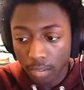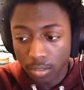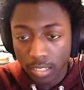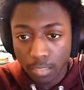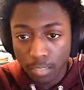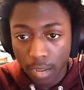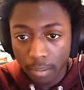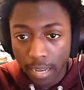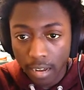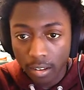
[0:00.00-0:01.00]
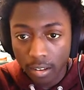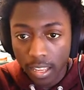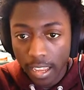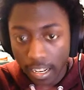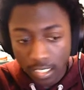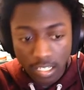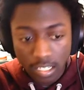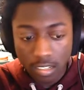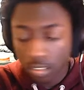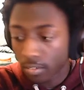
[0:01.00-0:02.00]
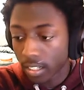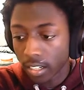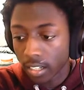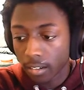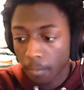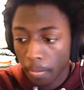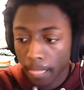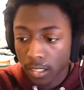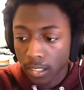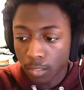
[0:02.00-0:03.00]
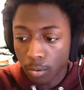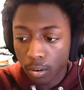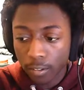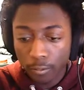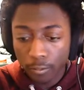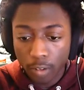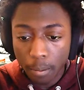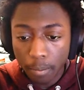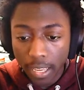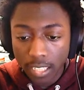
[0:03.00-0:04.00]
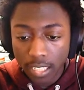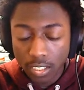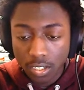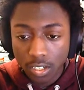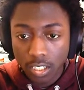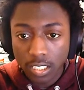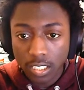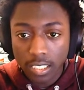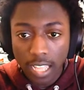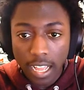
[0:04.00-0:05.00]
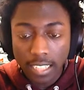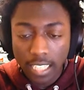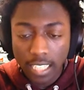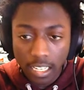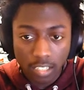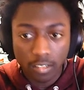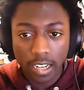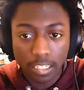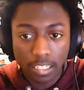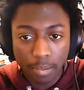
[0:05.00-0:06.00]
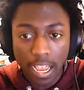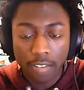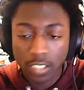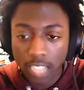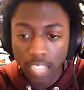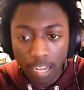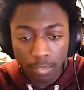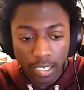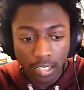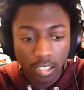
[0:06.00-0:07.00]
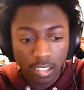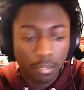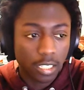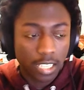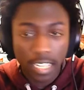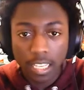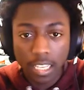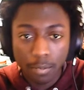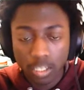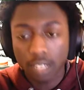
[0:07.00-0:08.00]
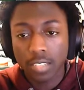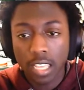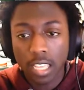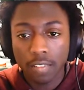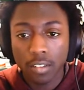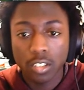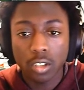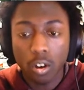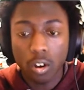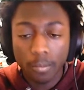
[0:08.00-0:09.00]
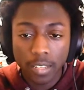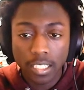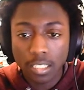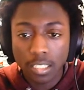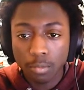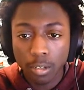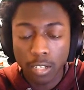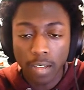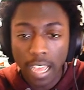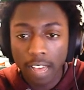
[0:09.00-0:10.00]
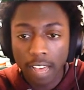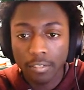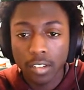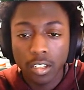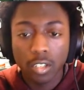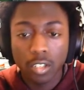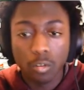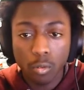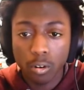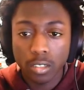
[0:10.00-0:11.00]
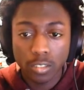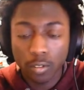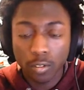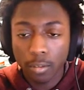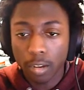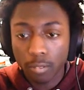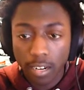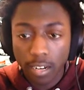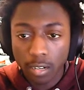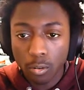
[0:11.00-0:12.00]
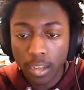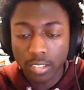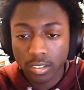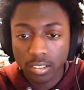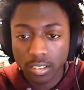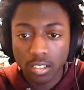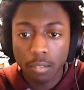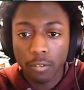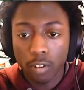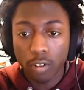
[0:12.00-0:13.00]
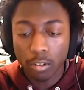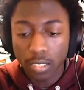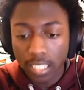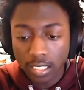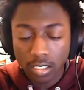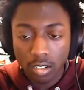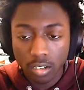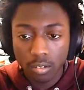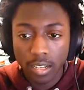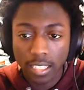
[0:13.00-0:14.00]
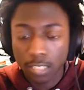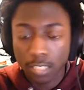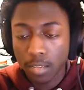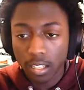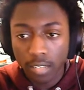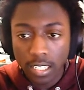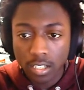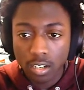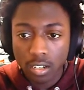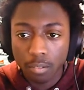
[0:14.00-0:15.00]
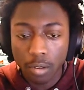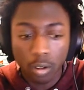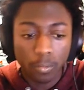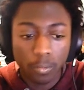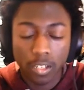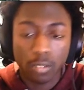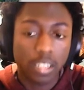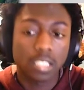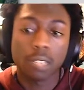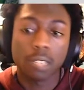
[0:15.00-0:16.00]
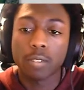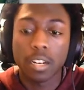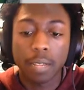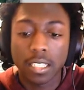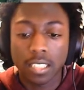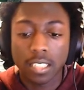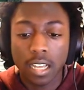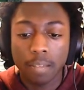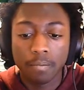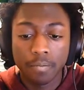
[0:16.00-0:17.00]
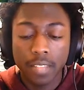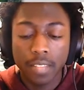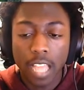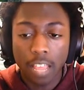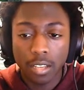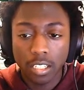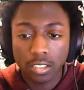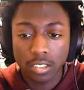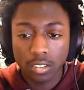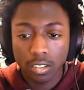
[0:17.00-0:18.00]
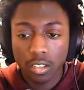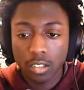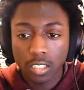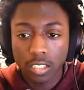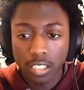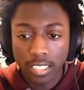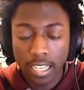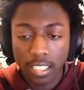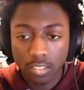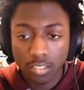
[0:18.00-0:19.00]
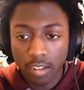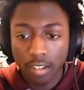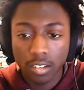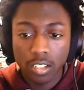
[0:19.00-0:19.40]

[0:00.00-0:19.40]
So he's bottom now, ADC is over here. Support from base does not take a direct path to top lane, because you got to keep yourself safe. So hopefully at this point you'll have your wards from your upgraded quests. Before it was Sightstone, and this be a little easier, but hopefully your quest is upgraded by this time, and you can just take this route.